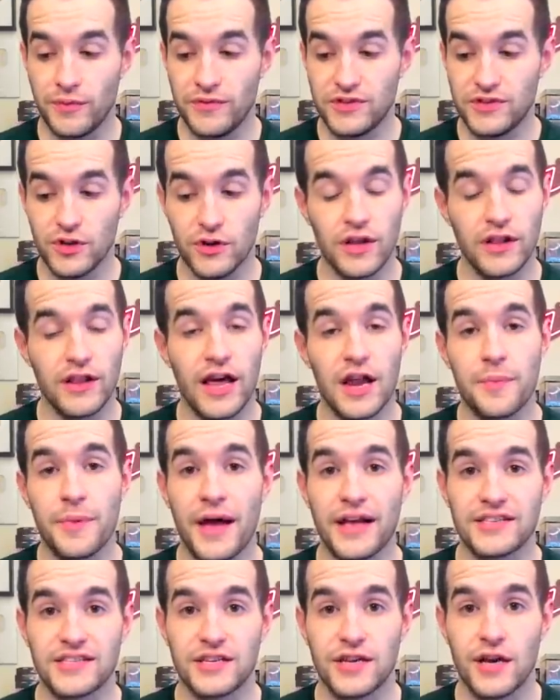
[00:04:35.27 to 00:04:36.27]
We still got a lot of
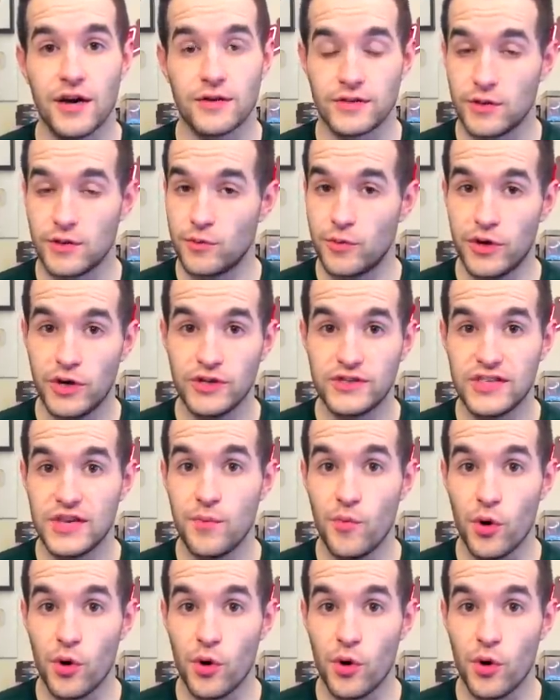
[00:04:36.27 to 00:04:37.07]
packs to go, so we could see